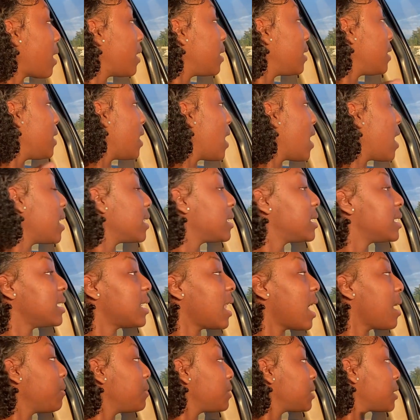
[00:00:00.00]
yeah,
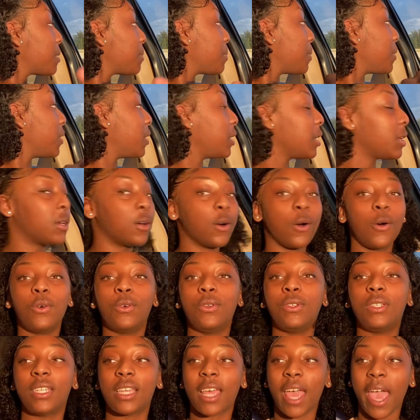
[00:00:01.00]
today was a pretty
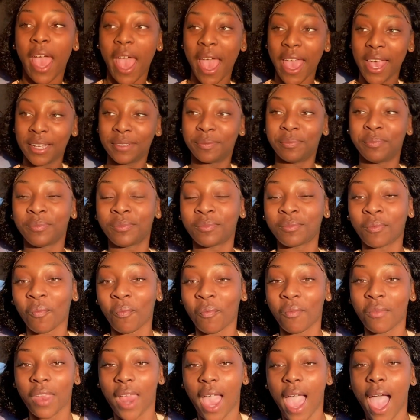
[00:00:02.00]
cool day.
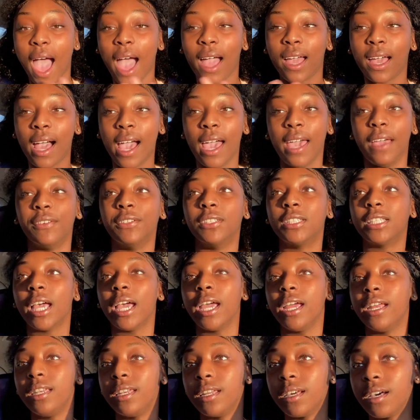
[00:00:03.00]
I got
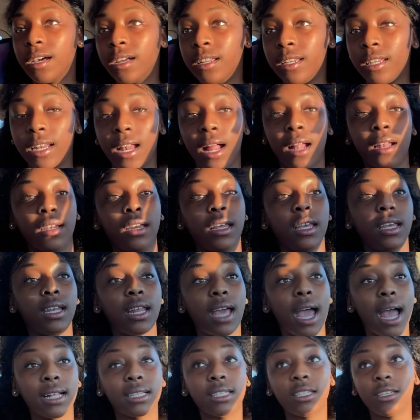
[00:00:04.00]
everything done that I needed.
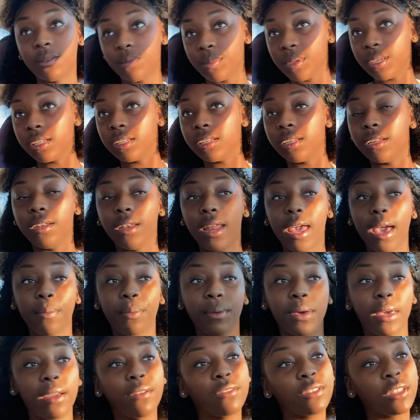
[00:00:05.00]
I took me a little nap
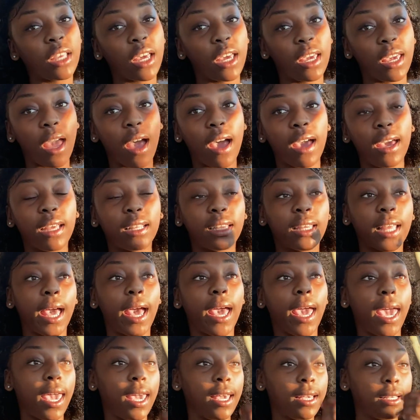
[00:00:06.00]
and everything, y'all, after
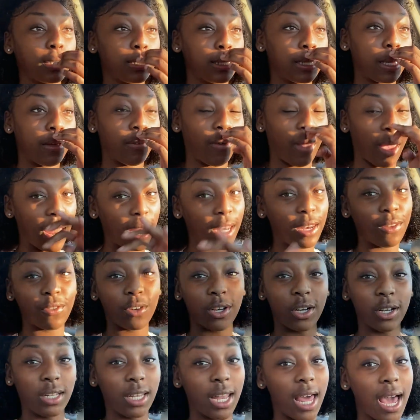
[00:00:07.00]
I ate and stuff. I ain't even
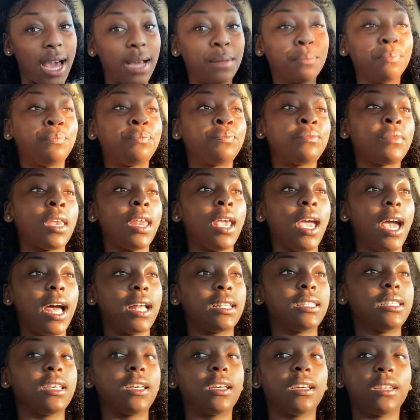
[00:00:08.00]
gonna lie. I
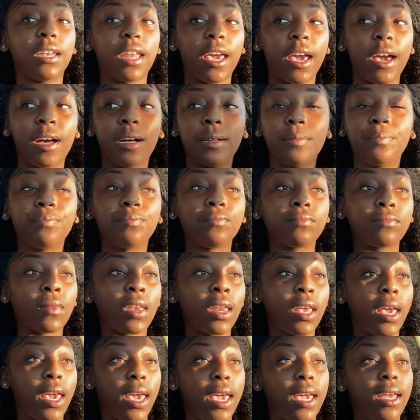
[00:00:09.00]
took a nap,
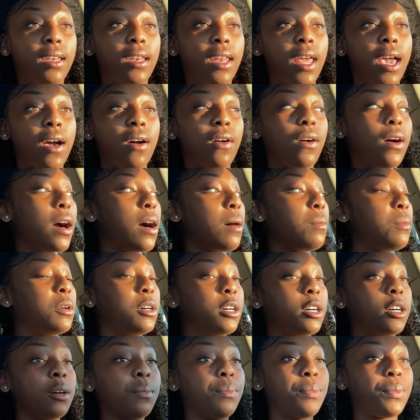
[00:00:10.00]
and now I'm
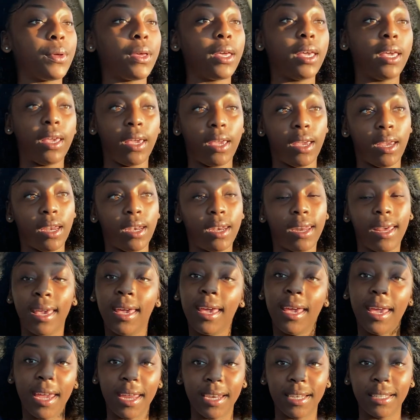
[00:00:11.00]
up and
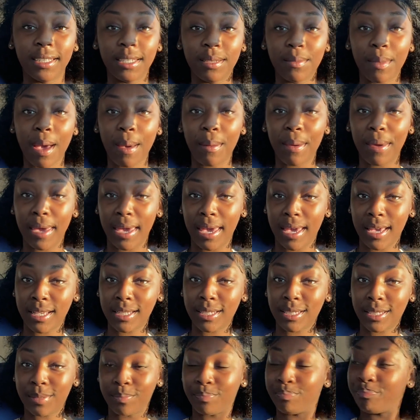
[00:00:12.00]
heading to my
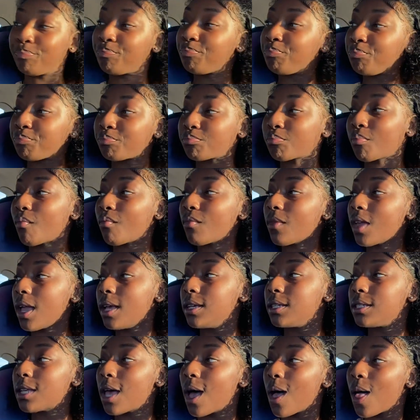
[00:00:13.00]
man's.
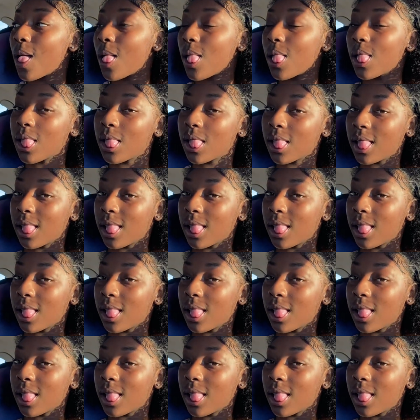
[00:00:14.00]
So